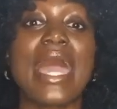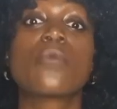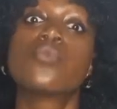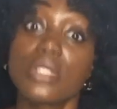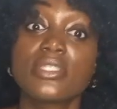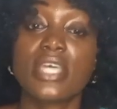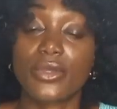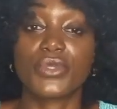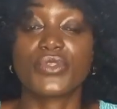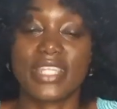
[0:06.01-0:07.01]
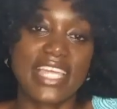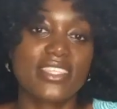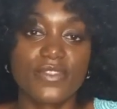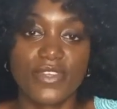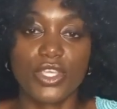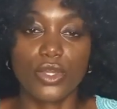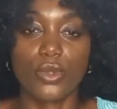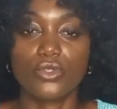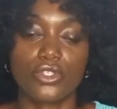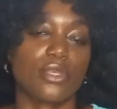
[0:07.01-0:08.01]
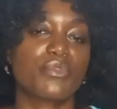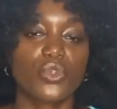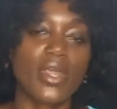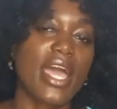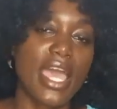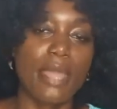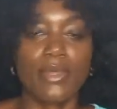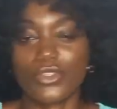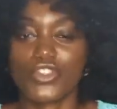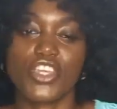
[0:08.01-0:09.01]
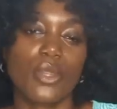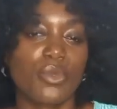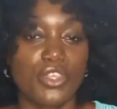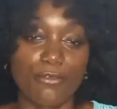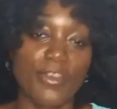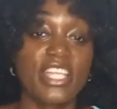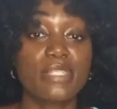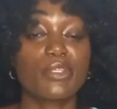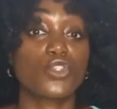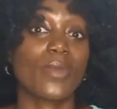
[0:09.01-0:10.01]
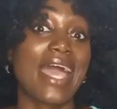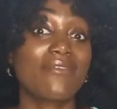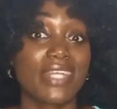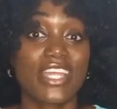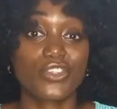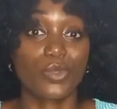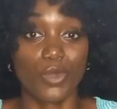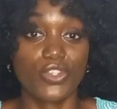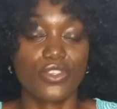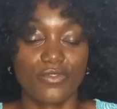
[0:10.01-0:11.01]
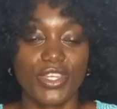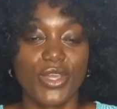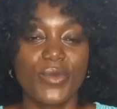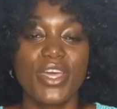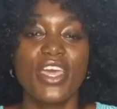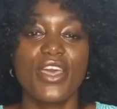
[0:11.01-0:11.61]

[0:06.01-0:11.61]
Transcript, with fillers: I would tell you to like this video, to subscribe and to share it with your friends, but you haven't actually watched the video.